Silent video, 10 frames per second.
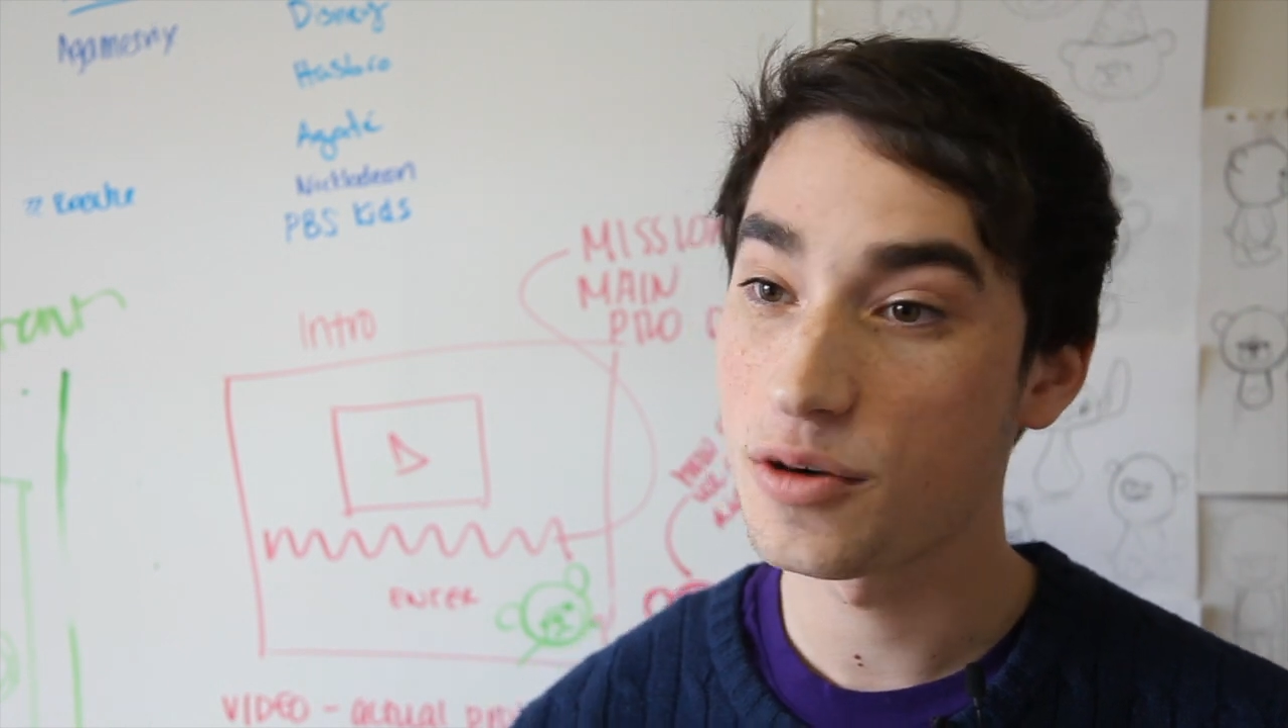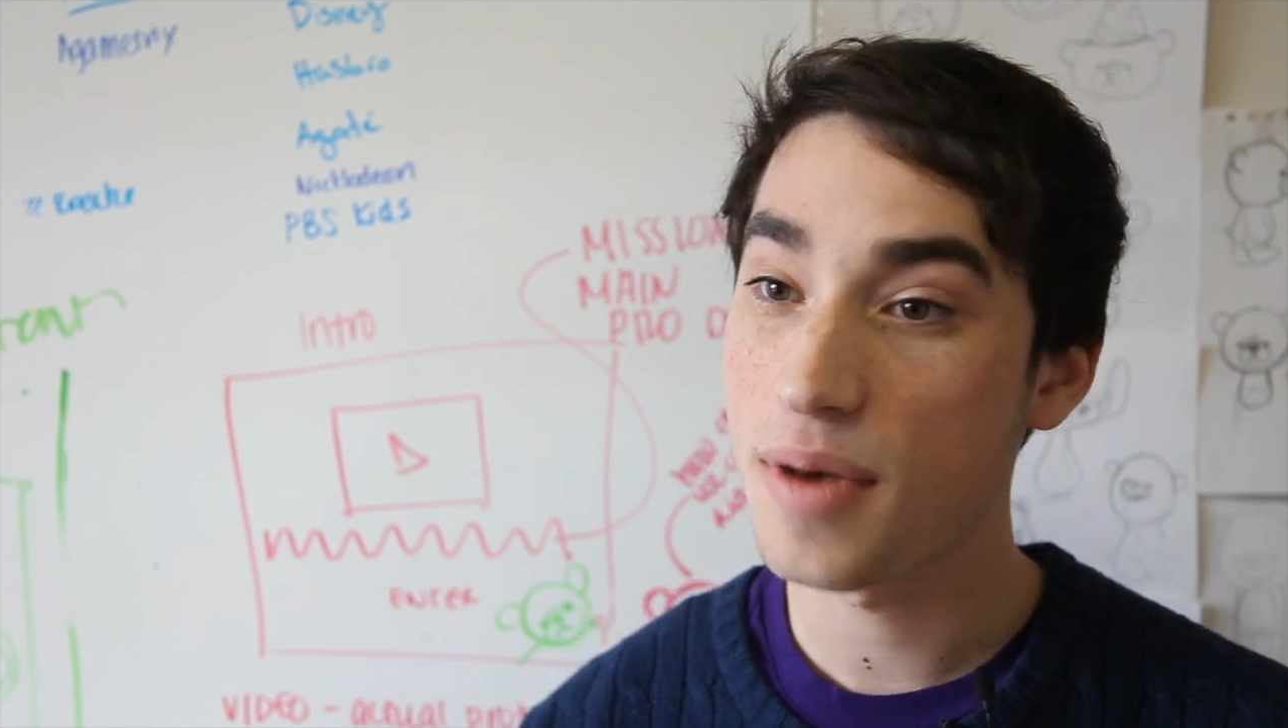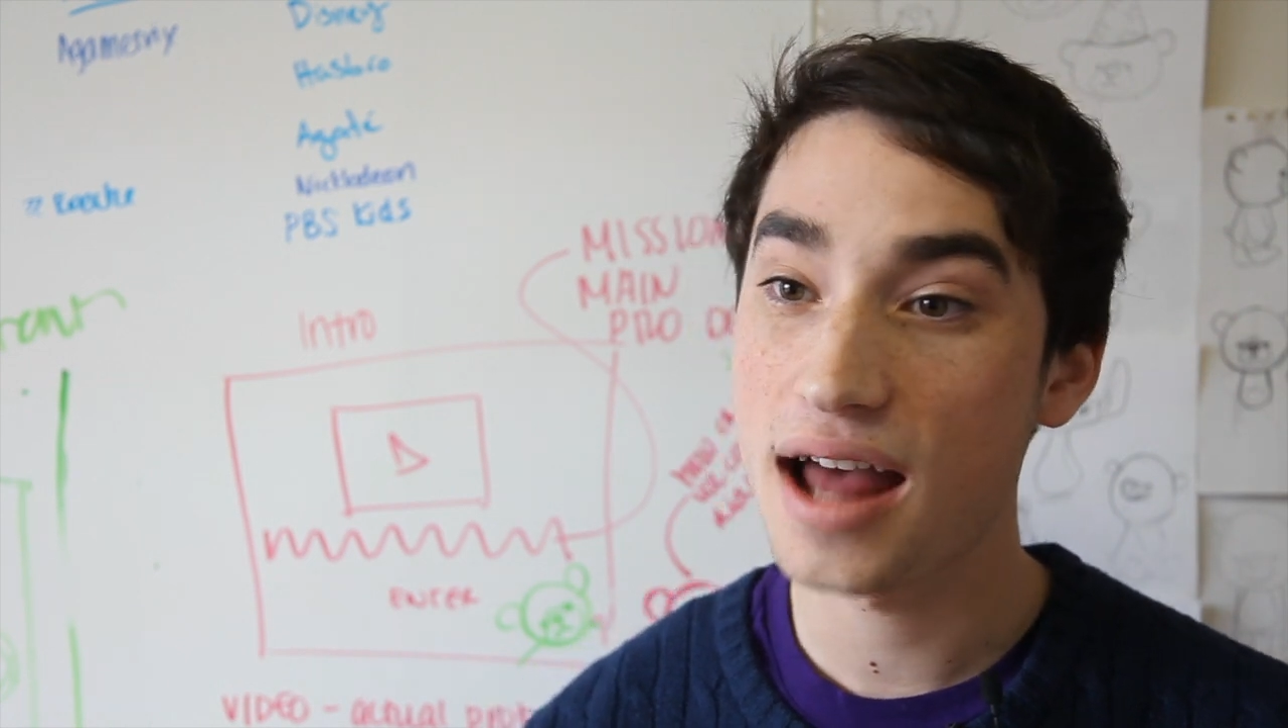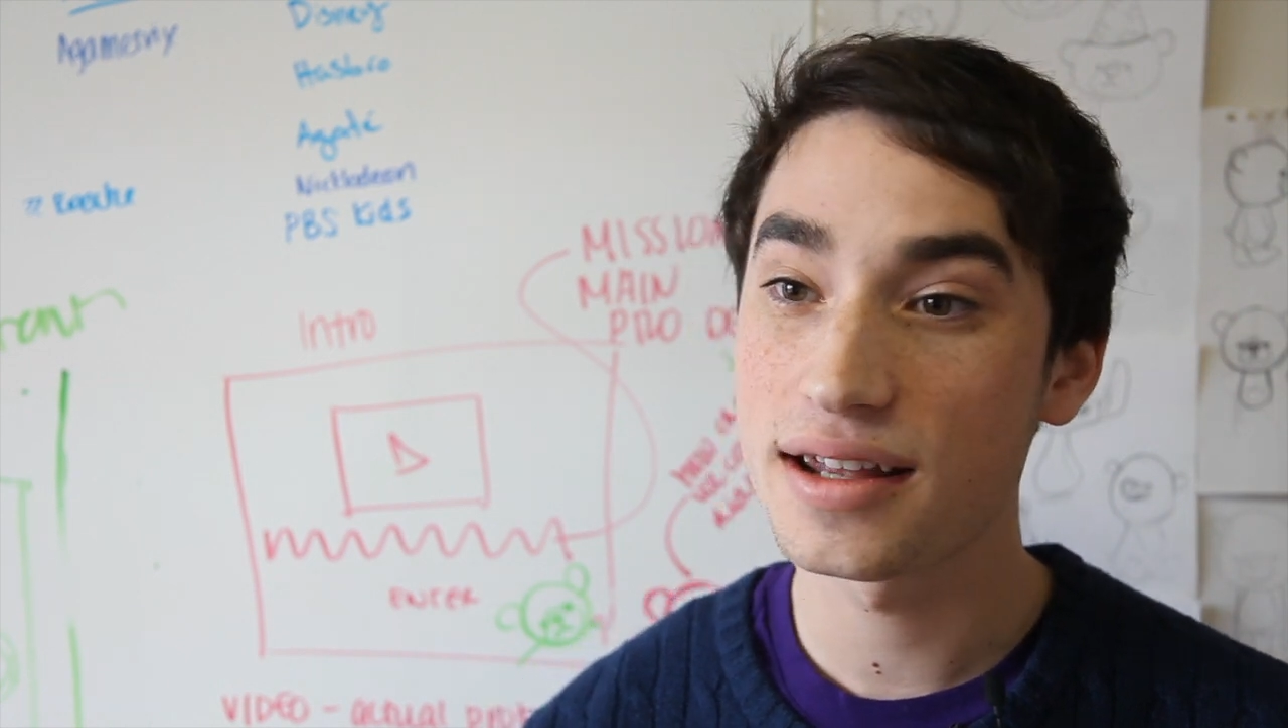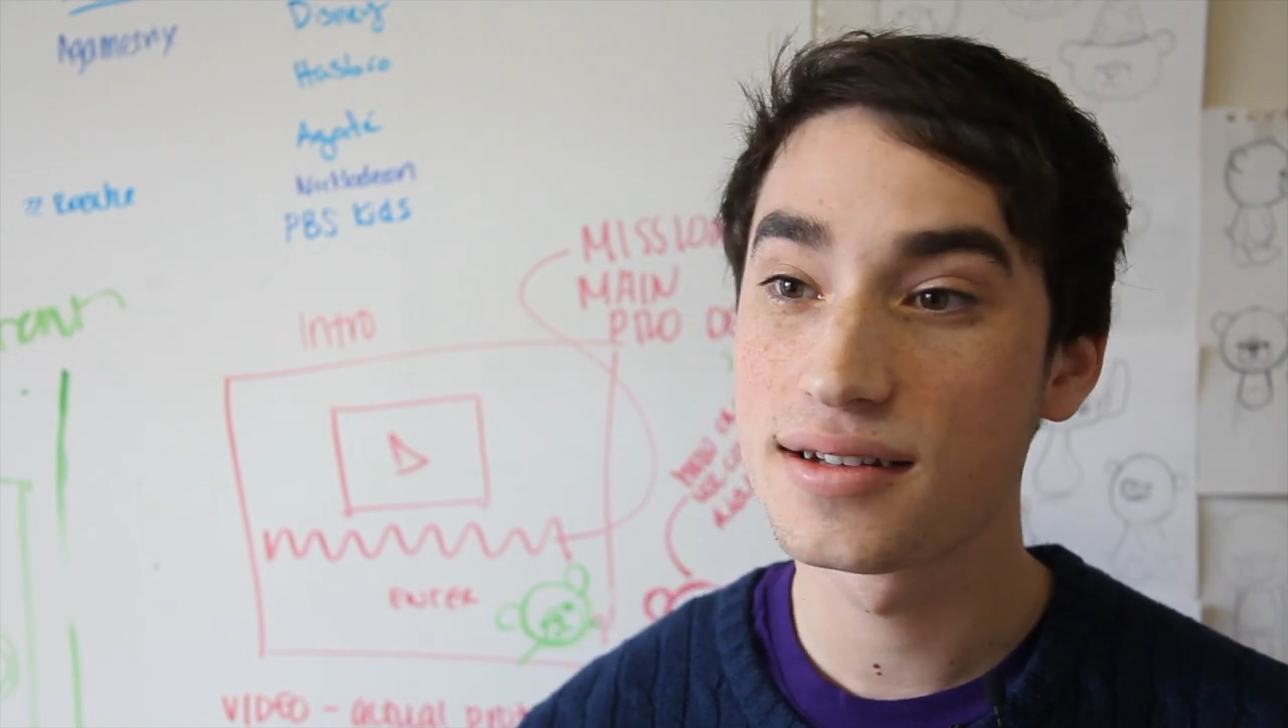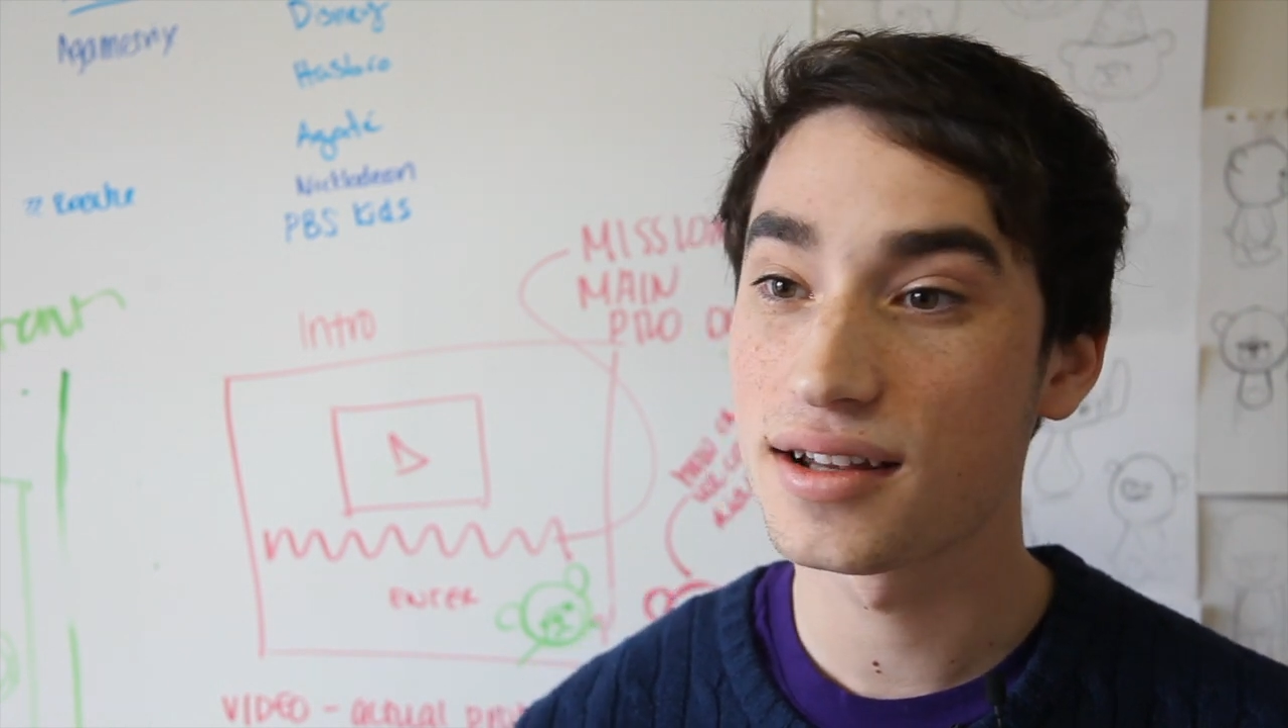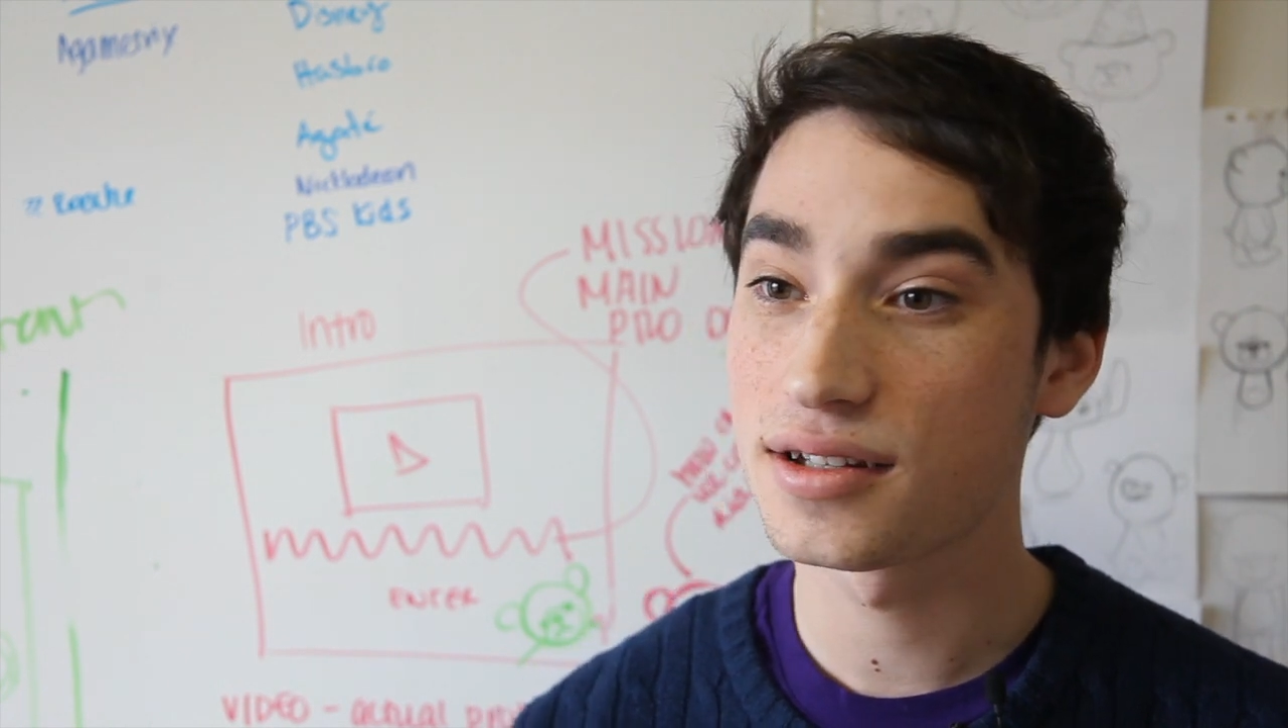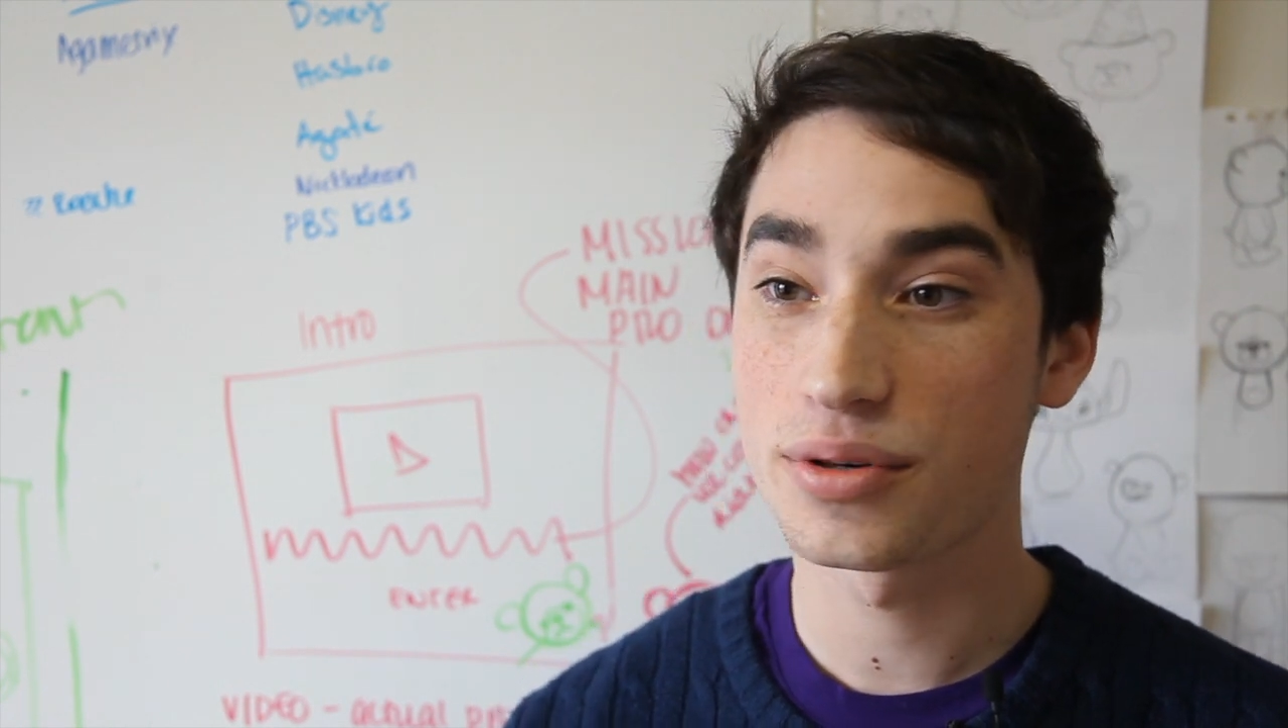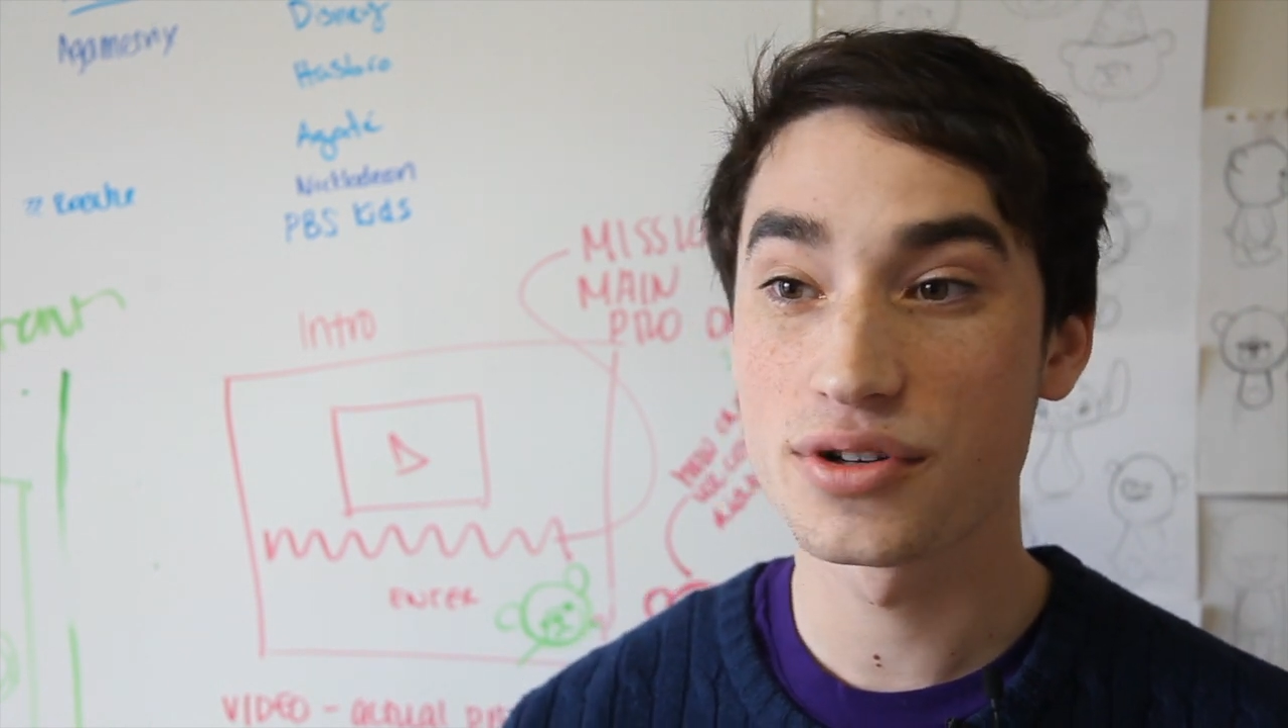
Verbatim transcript: your body doesn't